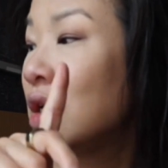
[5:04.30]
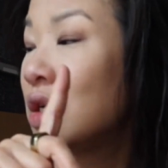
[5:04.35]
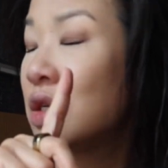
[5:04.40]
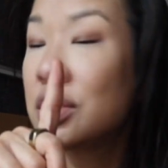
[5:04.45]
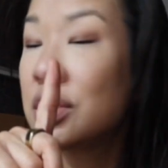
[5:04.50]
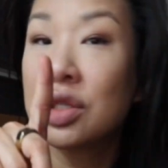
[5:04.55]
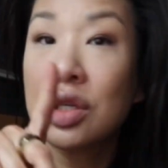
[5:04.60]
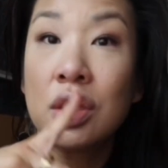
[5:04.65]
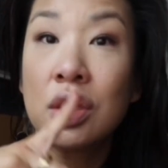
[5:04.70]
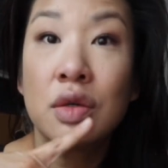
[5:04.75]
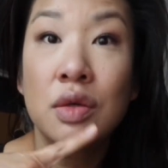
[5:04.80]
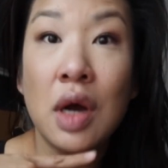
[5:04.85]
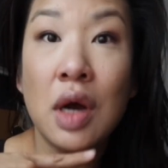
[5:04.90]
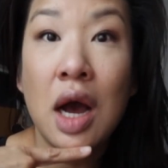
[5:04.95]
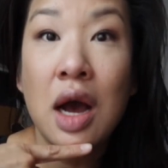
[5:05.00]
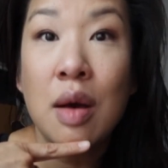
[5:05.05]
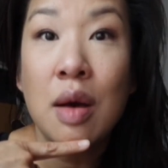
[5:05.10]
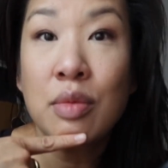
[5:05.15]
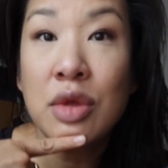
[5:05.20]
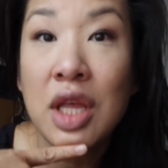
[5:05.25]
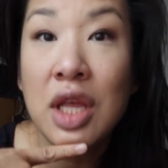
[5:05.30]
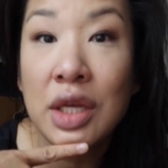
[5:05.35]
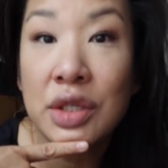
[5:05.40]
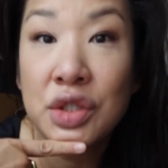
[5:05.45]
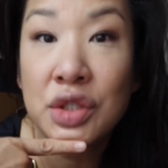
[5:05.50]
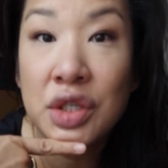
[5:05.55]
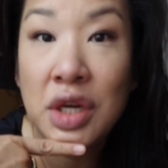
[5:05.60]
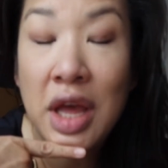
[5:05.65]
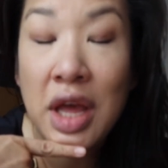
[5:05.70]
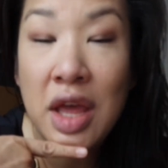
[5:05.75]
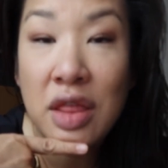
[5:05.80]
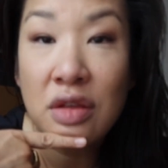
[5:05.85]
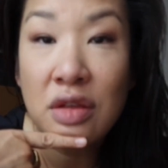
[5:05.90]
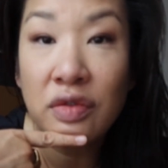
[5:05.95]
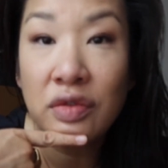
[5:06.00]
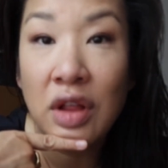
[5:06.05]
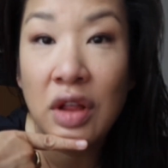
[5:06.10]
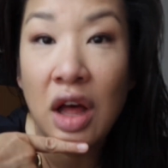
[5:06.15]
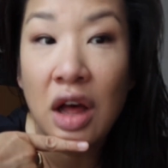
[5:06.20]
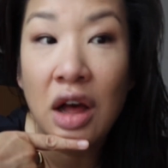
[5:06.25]
So yesterday in
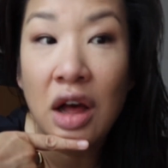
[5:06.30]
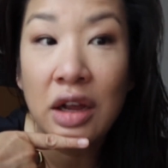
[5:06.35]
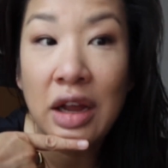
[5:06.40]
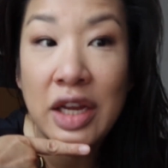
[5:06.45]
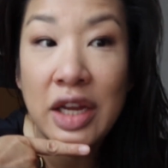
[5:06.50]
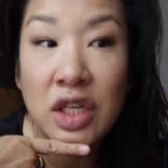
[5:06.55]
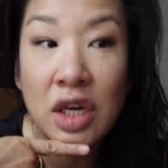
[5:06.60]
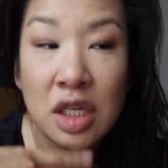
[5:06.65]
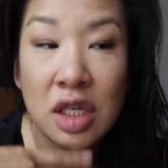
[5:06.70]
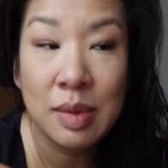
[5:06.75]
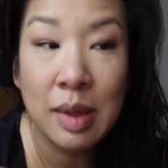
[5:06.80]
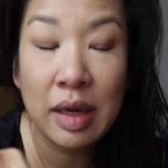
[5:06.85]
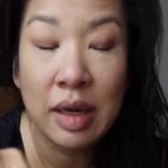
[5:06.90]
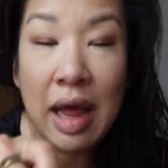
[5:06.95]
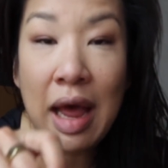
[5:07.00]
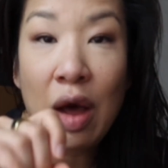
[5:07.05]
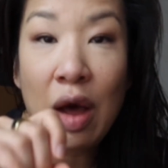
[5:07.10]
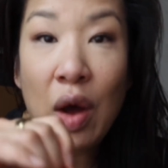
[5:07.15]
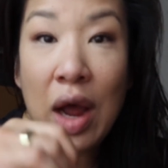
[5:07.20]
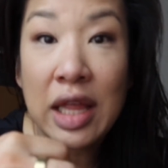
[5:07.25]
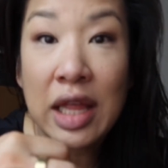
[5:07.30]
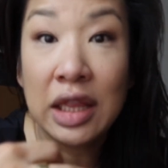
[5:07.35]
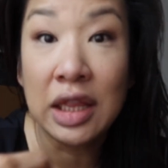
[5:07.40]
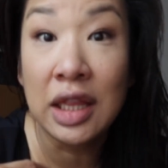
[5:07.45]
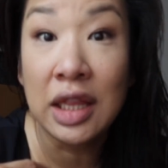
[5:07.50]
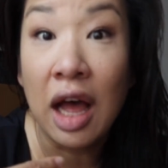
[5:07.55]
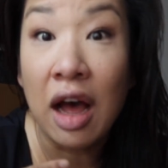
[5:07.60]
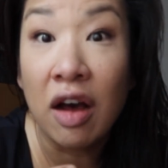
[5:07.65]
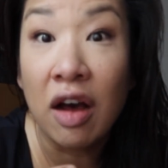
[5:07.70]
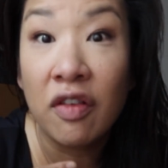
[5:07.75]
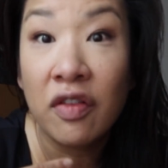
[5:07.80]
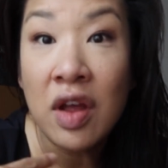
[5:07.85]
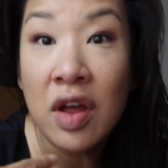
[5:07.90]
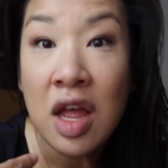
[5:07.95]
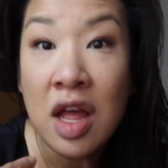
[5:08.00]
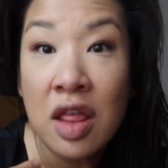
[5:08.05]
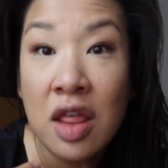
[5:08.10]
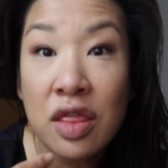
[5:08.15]
the vlog I talked about how I love